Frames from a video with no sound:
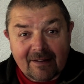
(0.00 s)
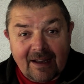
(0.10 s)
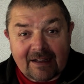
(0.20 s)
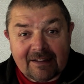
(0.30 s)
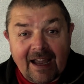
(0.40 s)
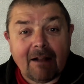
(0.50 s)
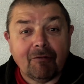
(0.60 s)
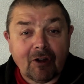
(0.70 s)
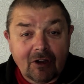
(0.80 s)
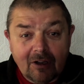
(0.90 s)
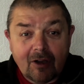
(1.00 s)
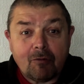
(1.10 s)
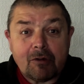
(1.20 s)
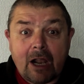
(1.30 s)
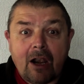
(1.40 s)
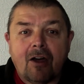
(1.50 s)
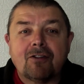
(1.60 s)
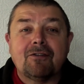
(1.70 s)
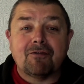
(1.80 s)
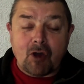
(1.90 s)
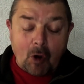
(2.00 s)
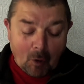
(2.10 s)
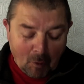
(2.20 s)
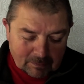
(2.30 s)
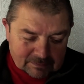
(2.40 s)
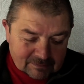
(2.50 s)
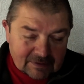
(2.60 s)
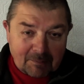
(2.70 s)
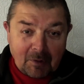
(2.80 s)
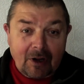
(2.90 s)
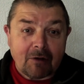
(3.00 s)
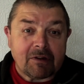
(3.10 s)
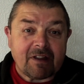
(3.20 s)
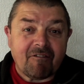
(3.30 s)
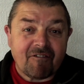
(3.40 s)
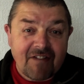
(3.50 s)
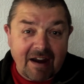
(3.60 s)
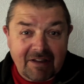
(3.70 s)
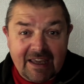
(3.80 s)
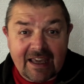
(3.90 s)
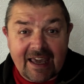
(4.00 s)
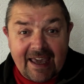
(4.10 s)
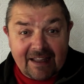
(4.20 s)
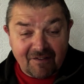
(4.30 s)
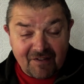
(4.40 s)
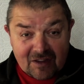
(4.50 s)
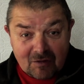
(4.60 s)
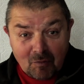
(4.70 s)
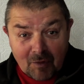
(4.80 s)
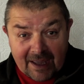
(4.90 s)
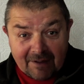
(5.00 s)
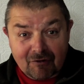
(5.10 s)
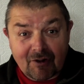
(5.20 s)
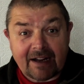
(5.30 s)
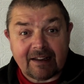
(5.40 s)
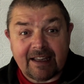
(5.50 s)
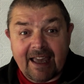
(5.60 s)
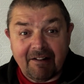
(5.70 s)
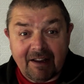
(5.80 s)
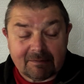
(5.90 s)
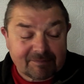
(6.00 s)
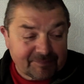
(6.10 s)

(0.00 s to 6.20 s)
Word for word: And down there was a lot of coal, but it was a very inefficient way of trying to get it.